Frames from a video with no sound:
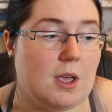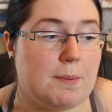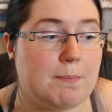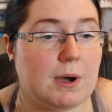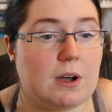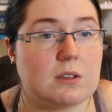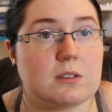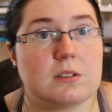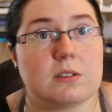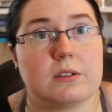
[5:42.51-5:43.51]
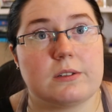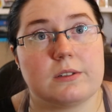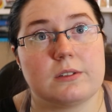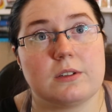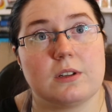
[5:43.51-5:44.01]
But
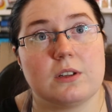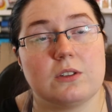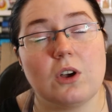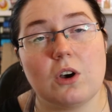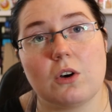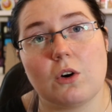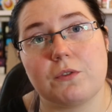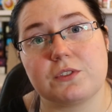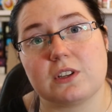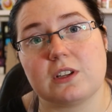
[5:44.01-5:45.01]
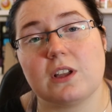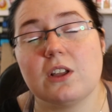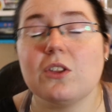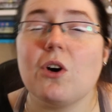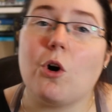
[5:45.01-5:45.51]
not
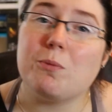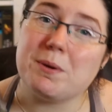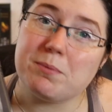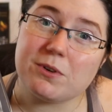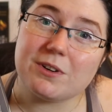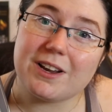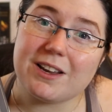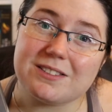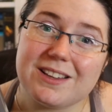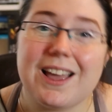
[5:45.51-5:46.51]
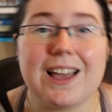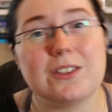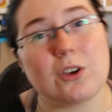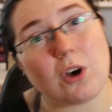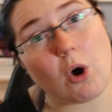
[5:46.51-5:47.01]
all people are nice, and
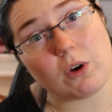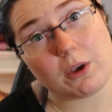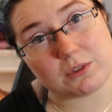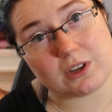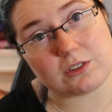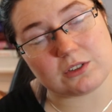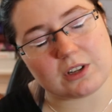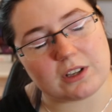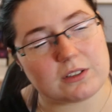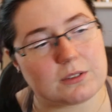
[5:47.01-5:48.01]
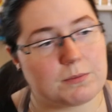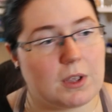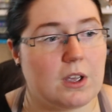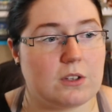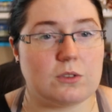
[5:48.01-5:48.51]
not all outsiders are nice.
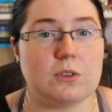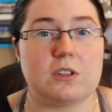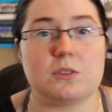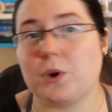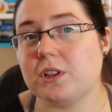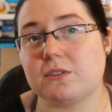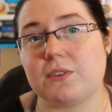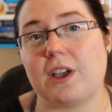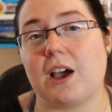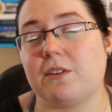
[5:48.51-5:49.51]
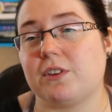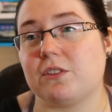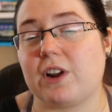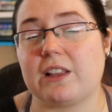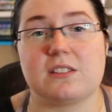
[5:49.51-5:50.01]
So there's ones that have
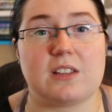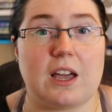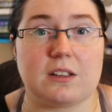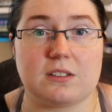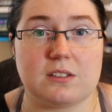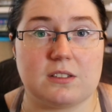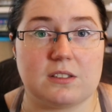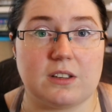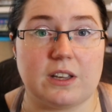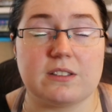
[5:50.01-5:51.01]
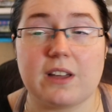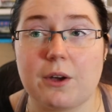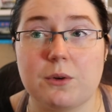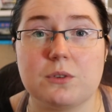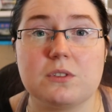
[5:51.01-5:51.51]
like ransacked like
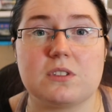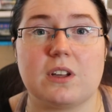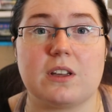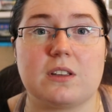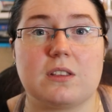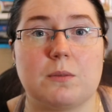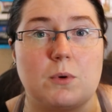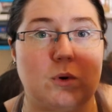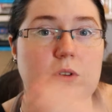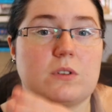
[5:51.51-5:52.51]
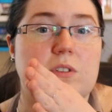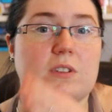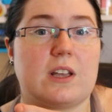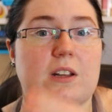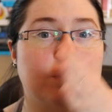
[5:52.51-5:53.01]
towns, like the borders
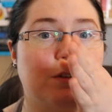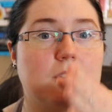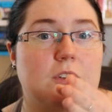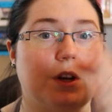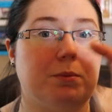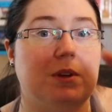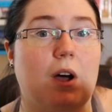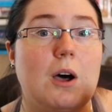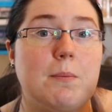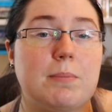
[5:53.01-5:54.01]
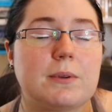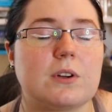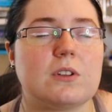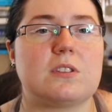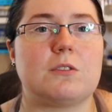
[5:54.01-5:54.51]
kind of creeped up
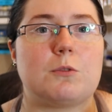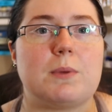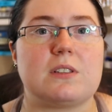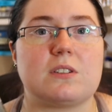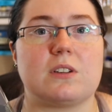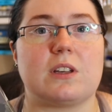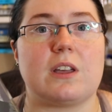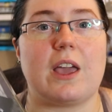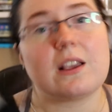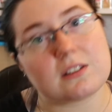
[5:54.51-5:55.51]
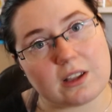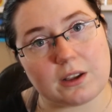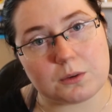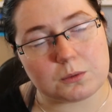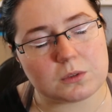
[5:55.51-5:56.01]
because they were basically
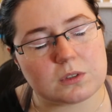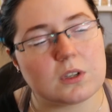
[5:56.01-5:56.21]
exiled,